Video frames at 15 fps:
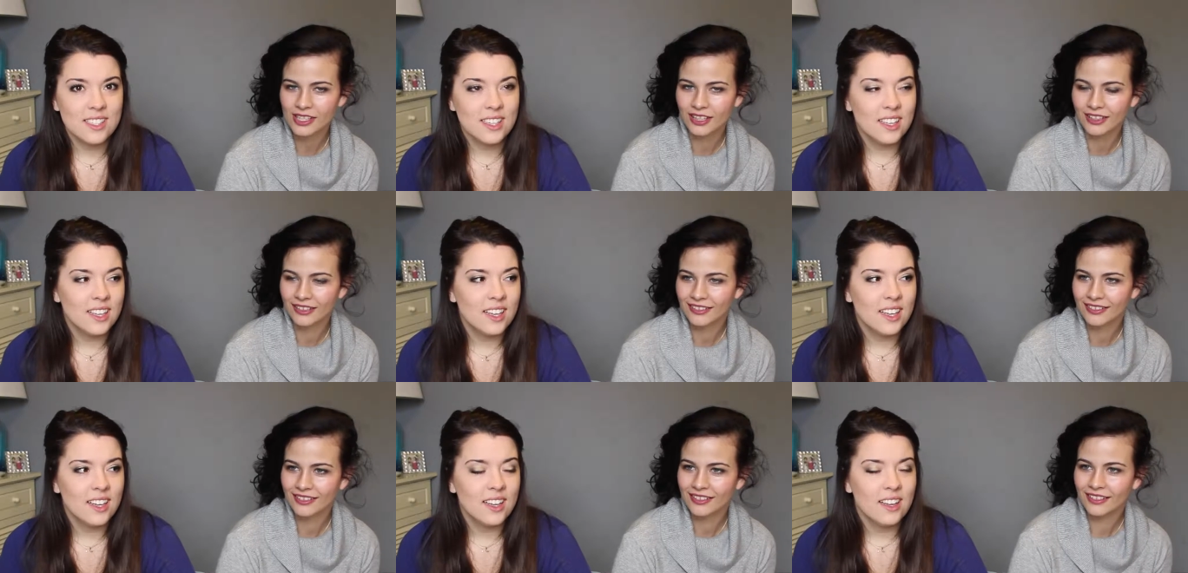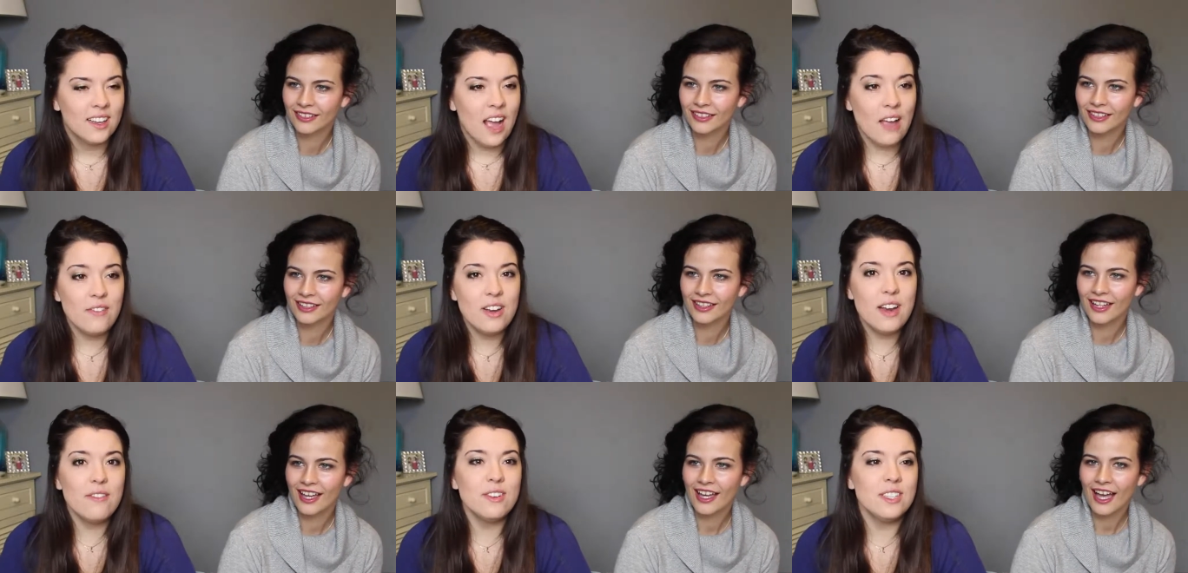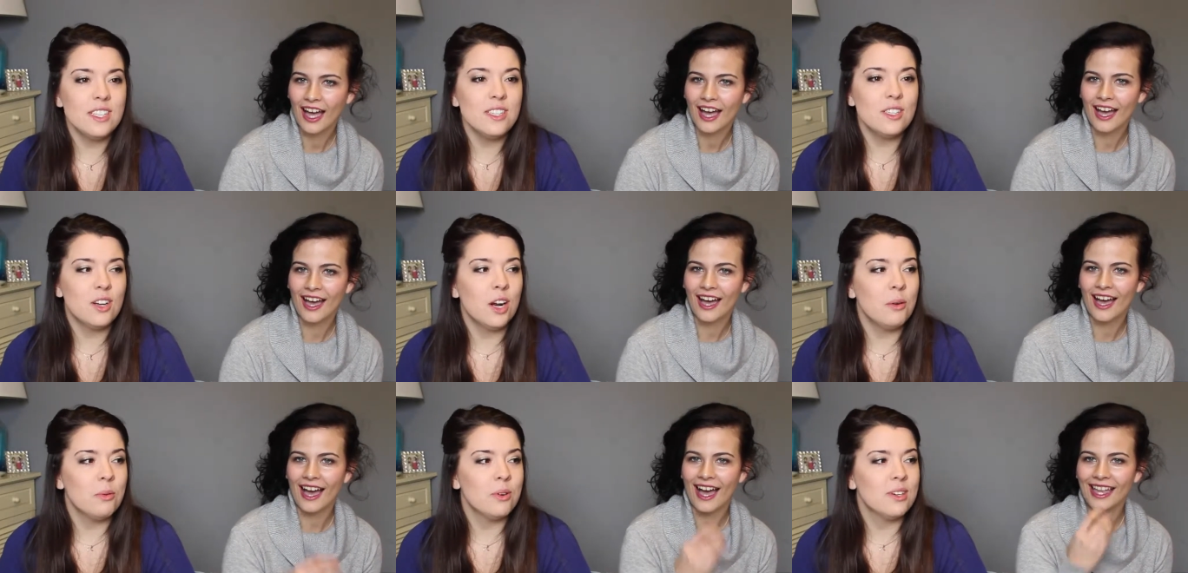Speaker 1: like, I've never seen
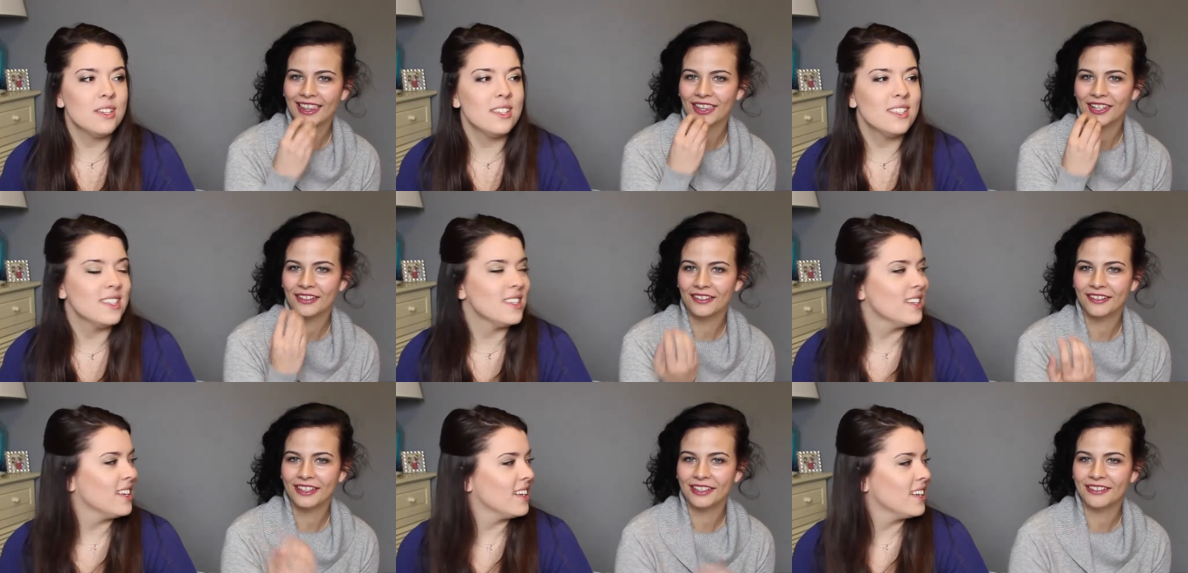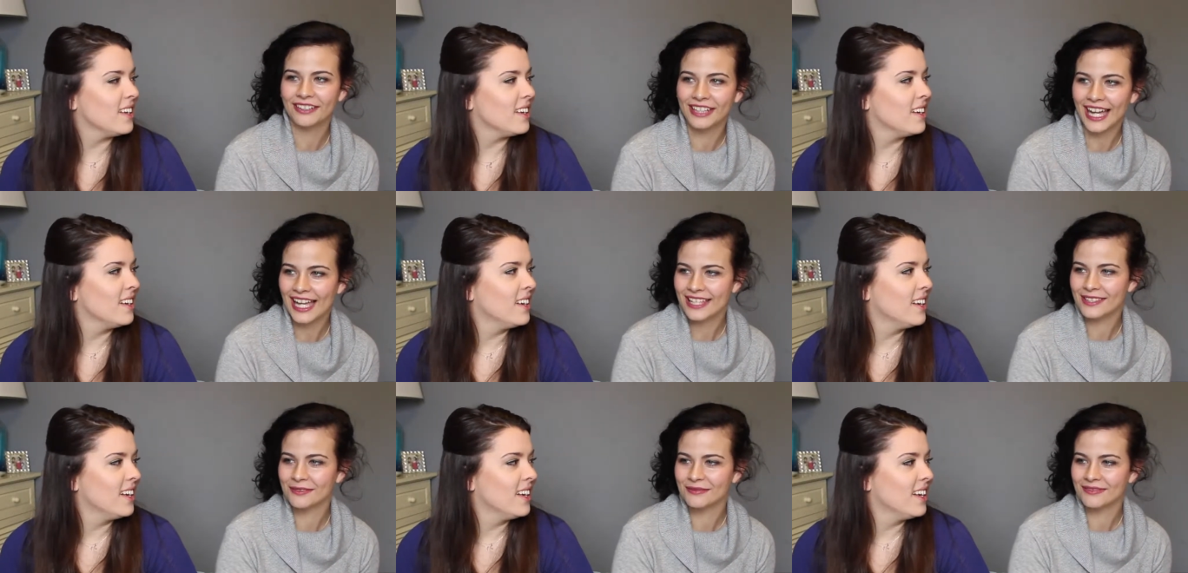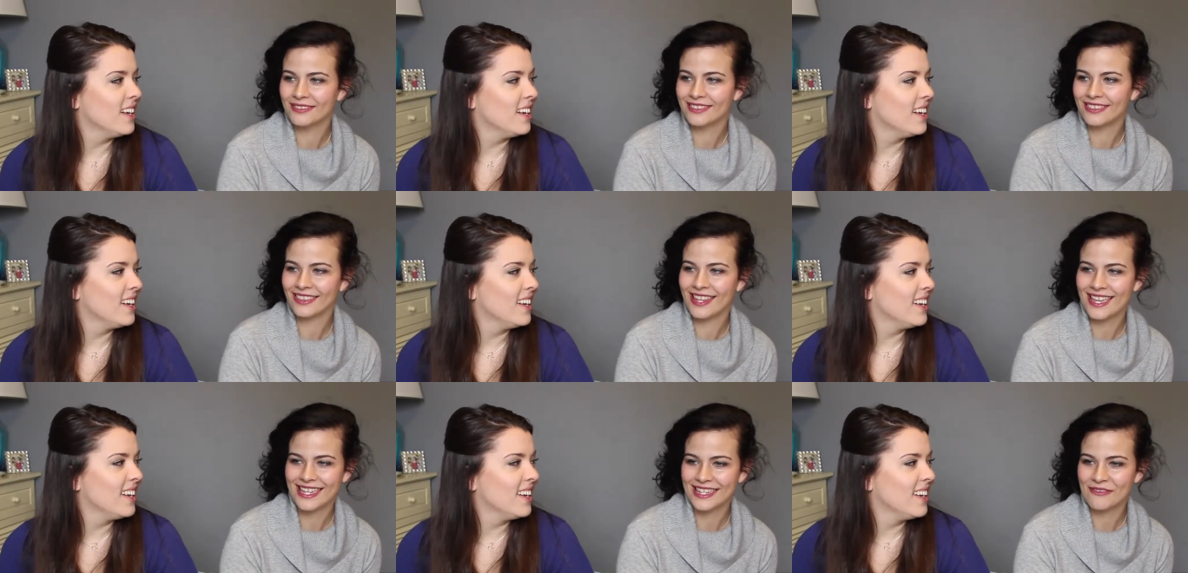Star Wars. I
Speaker 2: literally could not
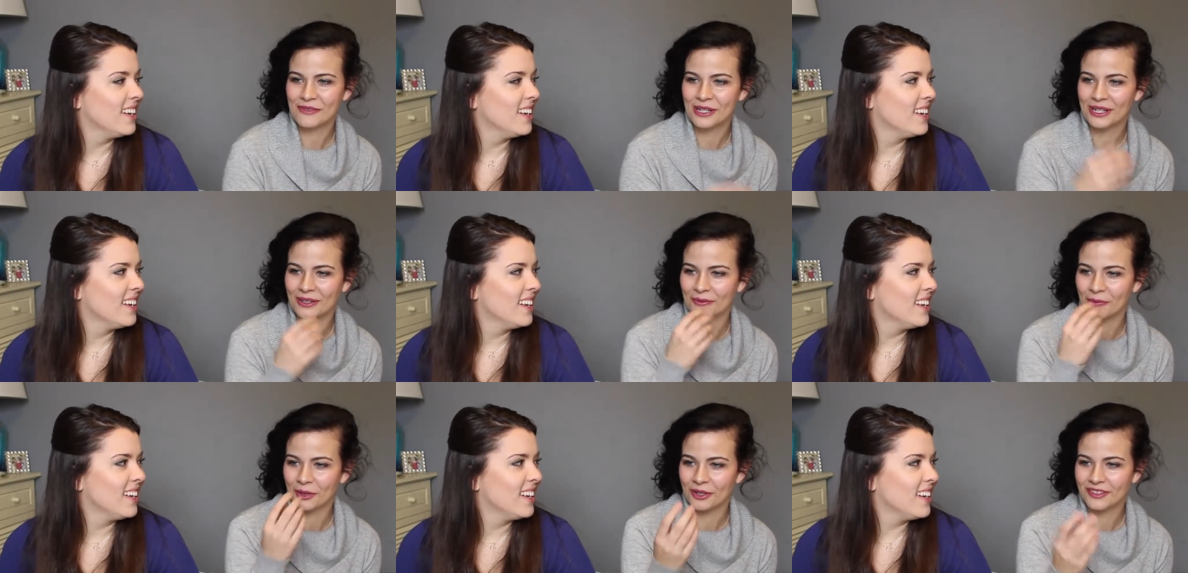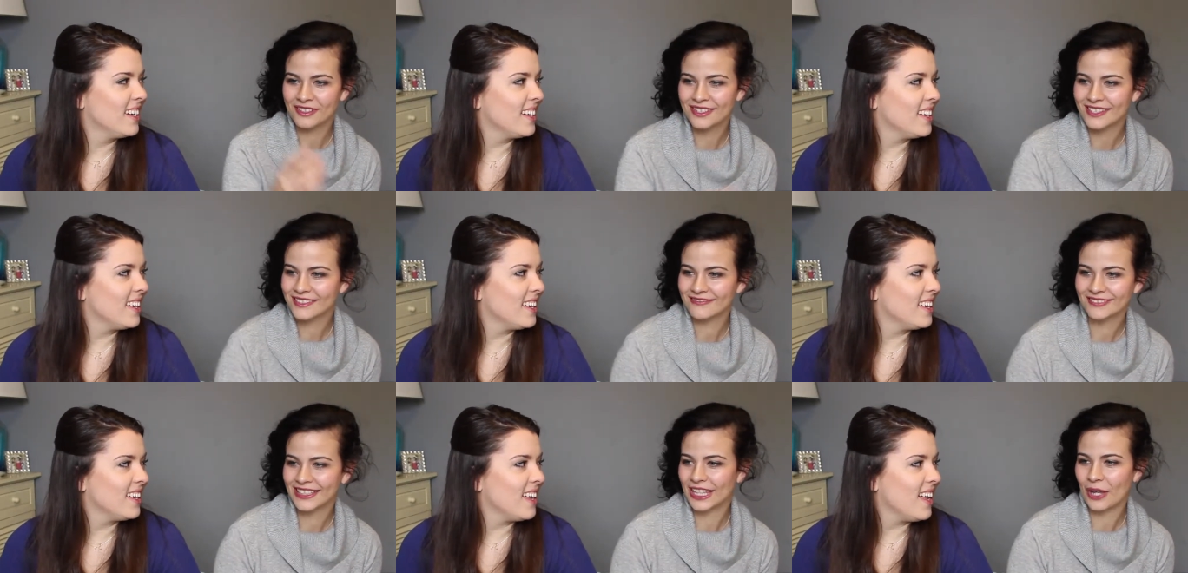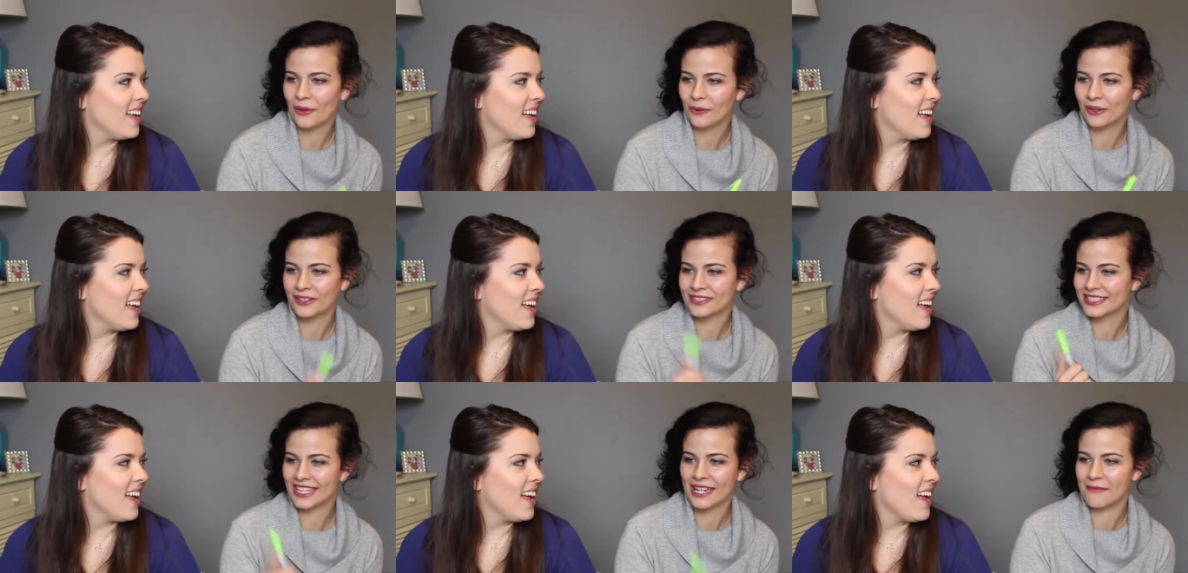even words. No
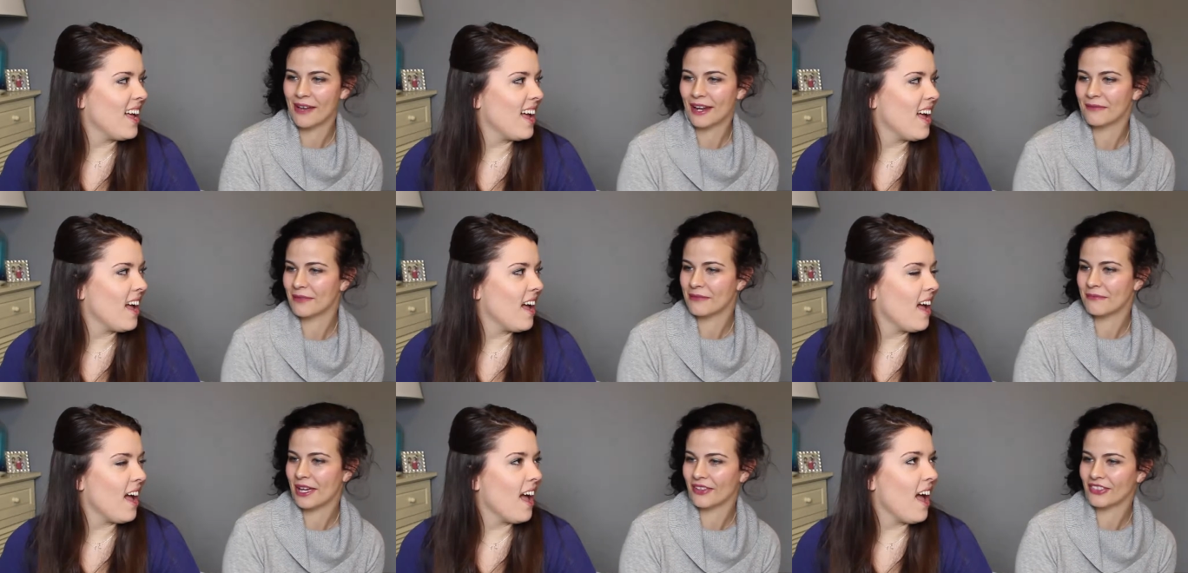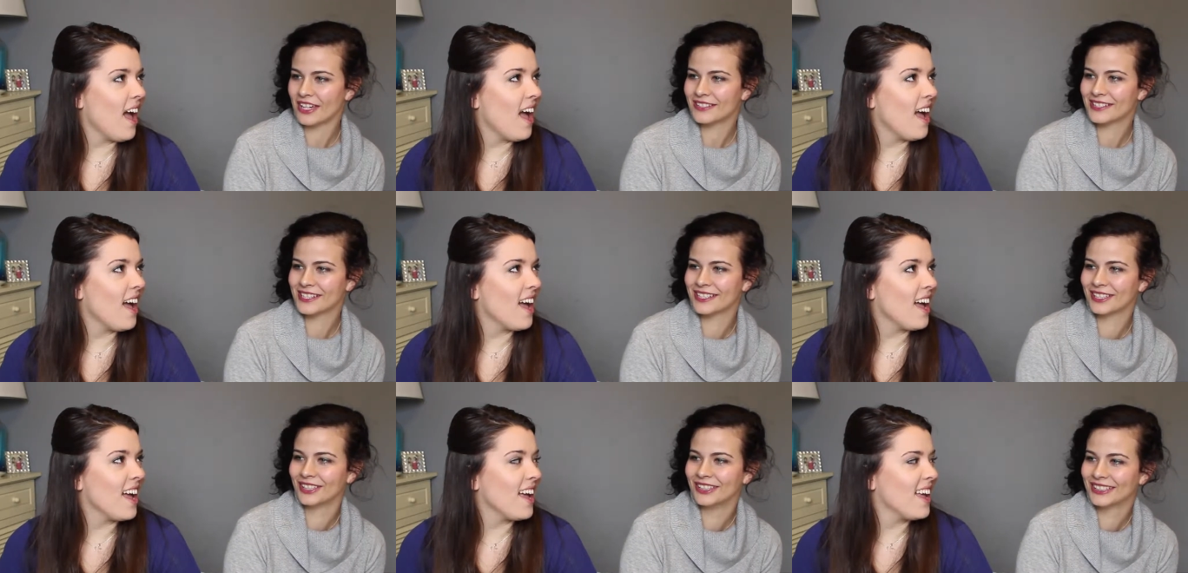words came out of my mouth. I just